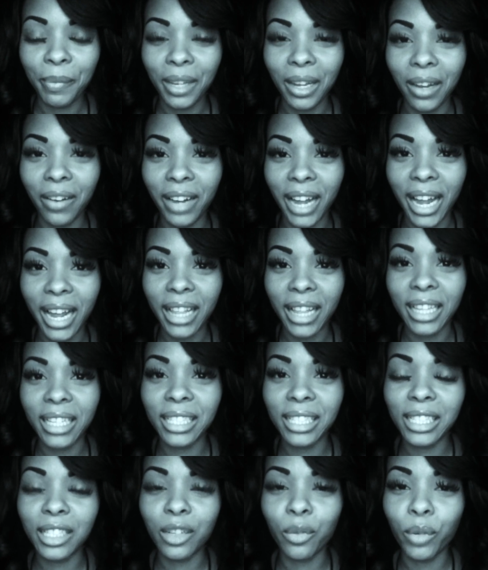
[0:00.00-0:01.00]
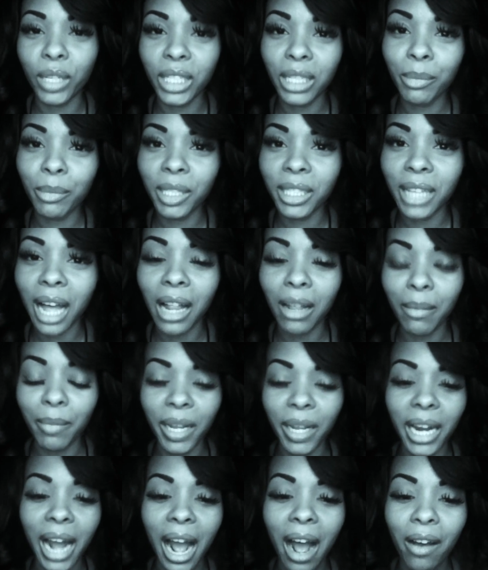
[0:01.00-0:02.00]
Okay, this is the Wisdom of
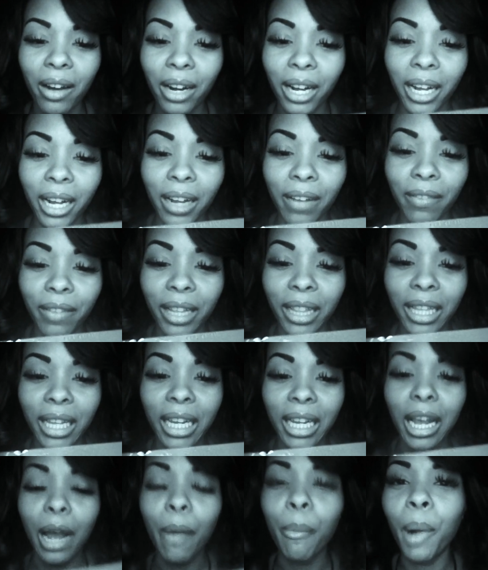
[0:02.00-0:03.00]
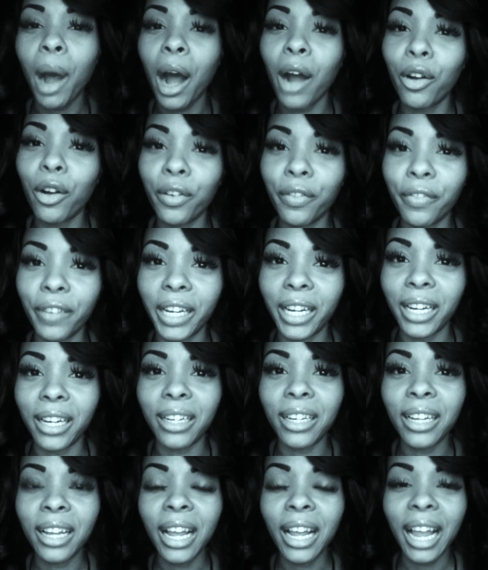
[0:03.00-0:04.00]
Solomon out of the Apocrypha,
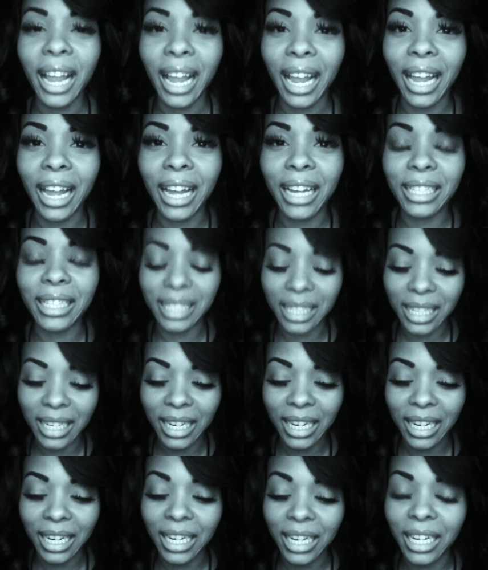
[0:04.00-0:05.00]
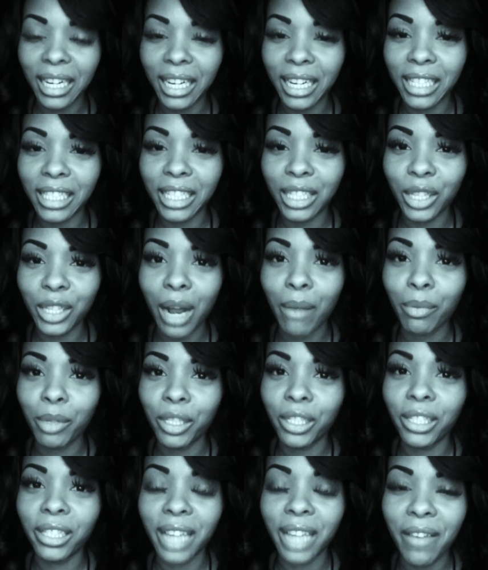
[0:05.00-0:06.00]
and it is
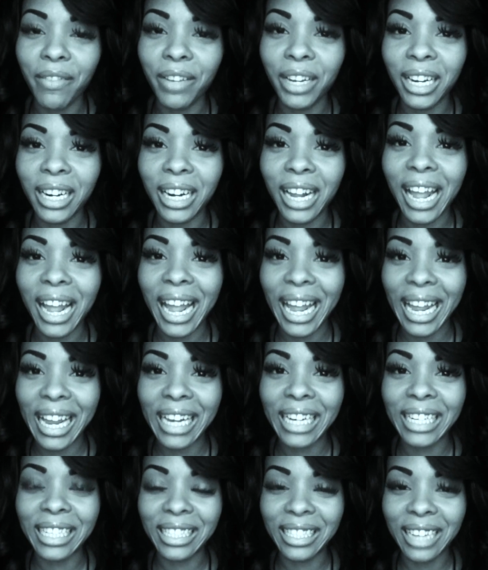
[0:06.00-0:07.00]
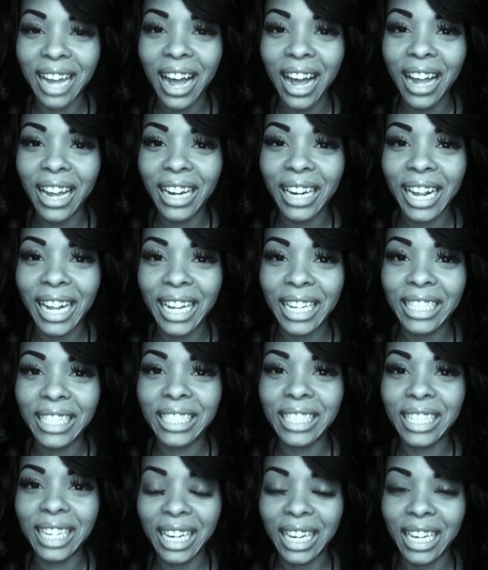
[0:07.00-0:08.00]
chapters 7, 8, 9,
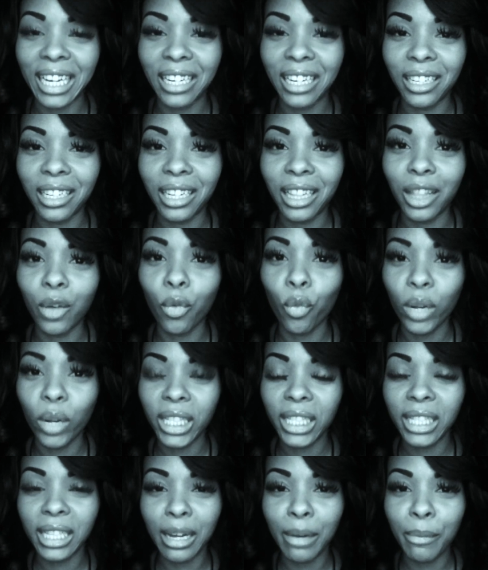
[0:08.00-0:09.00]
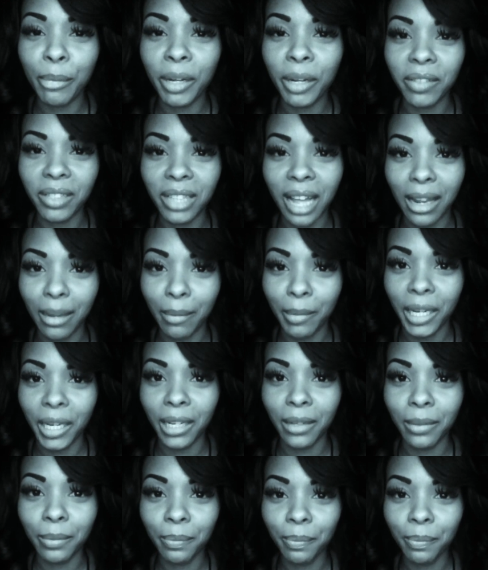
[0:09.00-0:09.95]
and 10, the Wisdom of Solomon.